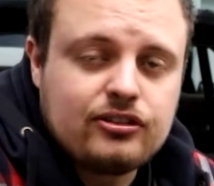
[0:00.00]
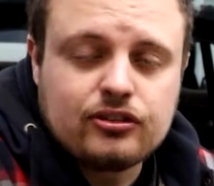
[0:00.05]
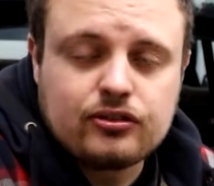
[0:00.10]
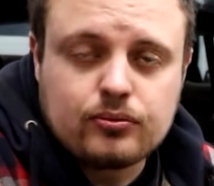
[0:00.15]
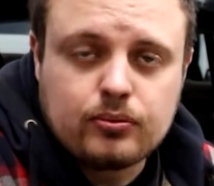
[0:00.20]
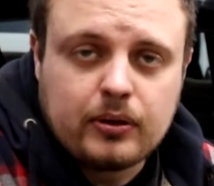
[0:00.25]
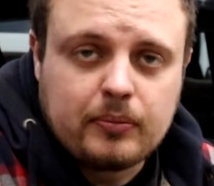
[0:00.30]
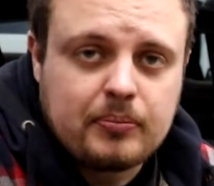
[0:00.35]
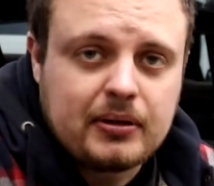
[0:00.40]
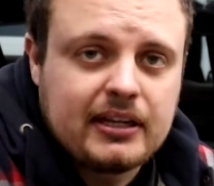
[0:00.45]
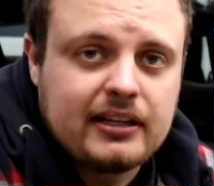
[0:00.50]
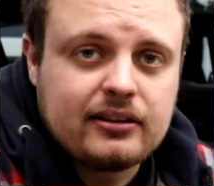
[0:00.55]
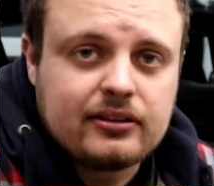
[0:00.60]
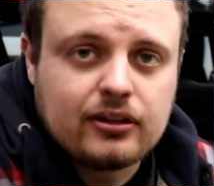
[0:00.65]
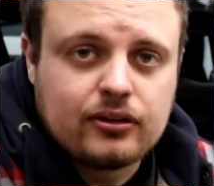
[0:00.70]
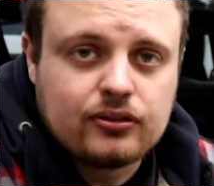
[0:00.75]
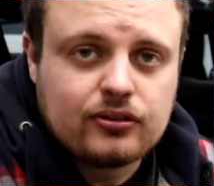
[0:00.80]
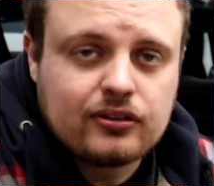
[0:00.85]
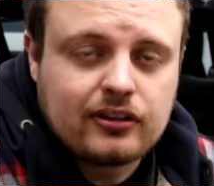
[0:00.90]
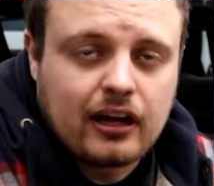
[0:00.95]
just repeat
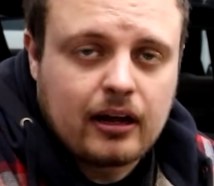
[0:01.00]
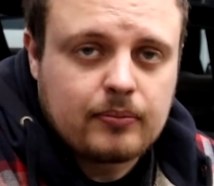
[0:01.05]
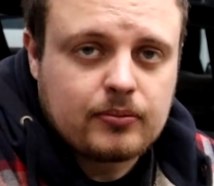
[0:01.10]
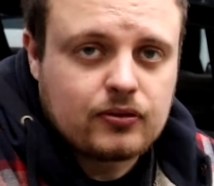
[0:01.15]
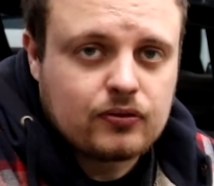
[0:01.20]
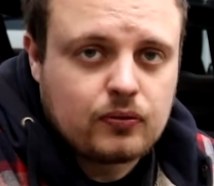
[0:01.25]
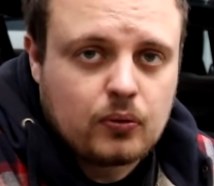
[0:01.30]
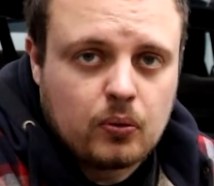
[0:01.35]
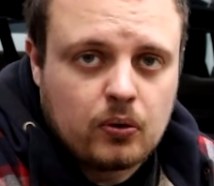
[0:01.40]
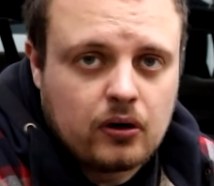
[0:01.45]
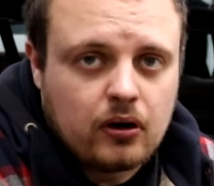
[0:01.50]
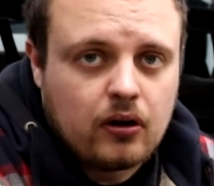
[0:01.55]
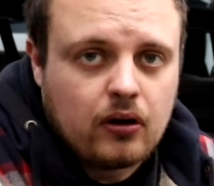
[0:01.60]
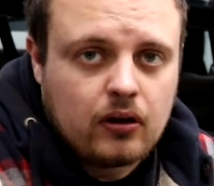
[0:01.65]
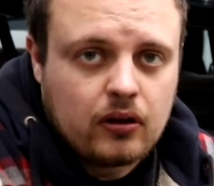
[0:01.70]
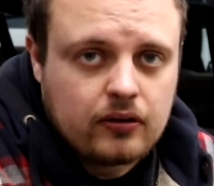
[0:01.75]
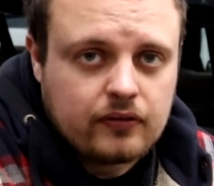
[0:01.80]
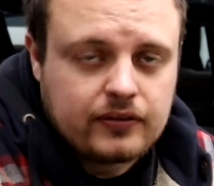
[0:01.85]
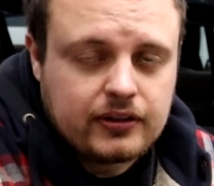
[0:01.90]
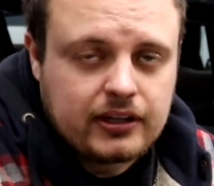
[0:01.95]
those steps for
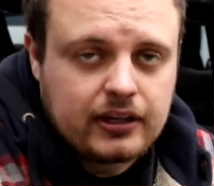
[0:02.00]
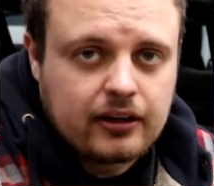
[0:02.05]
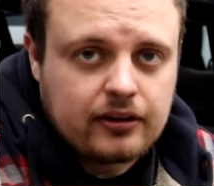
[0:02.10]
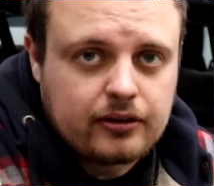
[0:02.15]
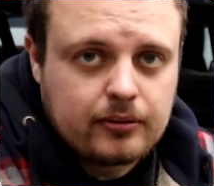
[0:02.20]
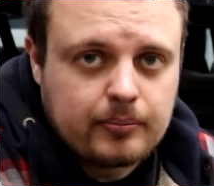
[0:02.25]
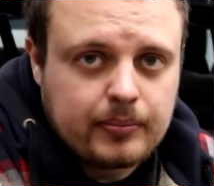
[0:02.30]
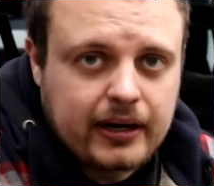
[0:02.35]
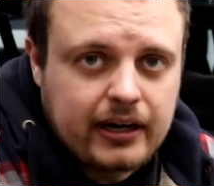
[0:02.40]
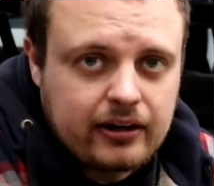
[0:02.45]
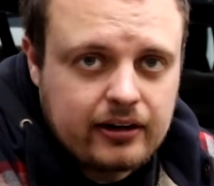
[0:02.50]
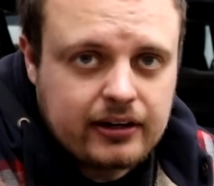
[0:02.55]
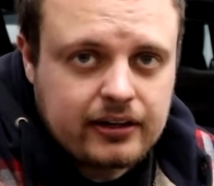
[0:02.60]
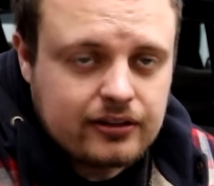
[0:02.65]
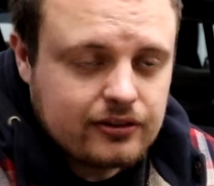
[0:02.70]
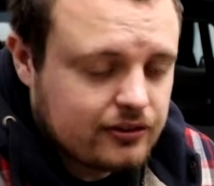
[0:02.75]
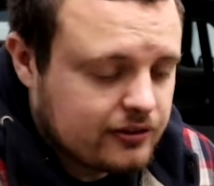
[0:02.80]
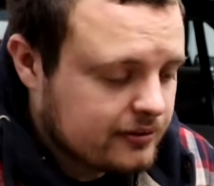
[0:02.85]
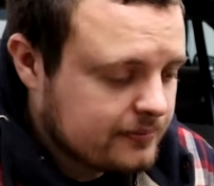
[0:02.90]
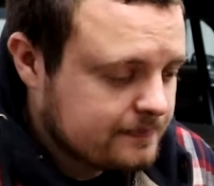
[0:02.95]
all of the other
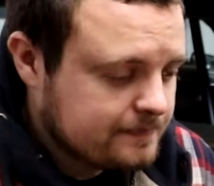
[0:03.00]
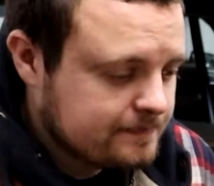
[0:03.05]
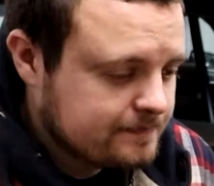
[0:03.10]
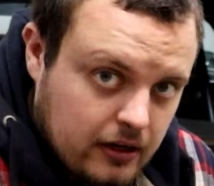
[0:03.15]
bearings.